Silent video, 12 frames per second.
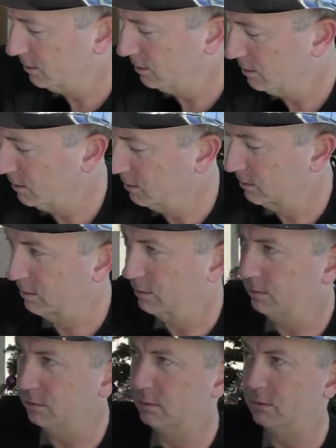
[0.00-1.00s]

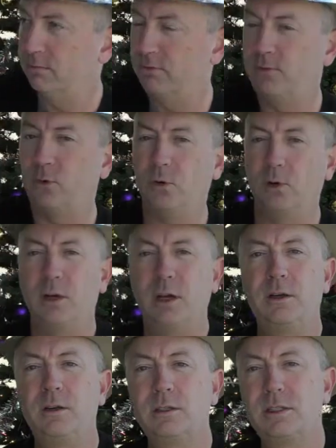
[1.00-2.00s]
uh,
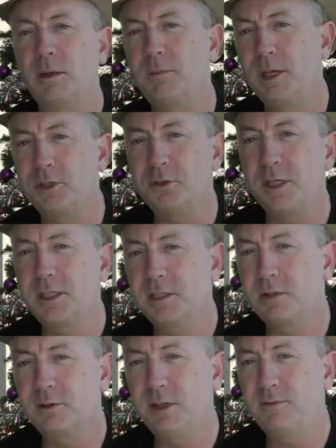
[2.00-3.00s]
400 some entries,
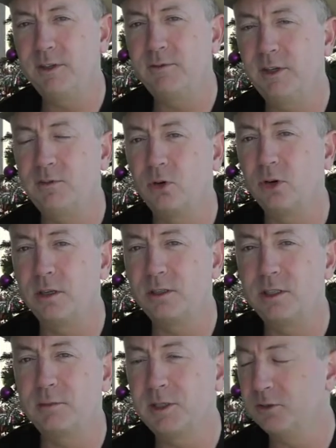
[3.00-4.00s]
350,
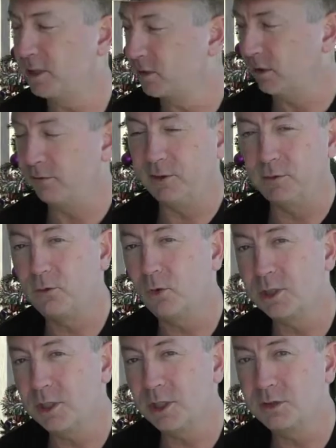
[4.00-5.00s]
400 some entries. So I feel
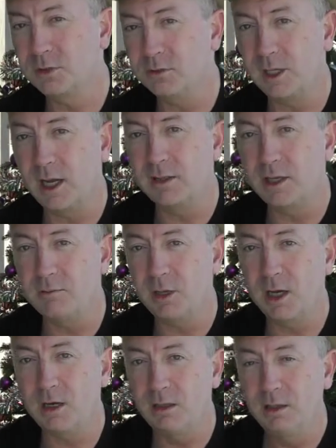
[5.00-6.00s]
fortunate to have gotten that
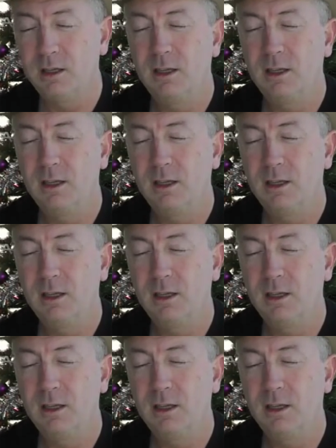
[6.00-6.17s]
bottle.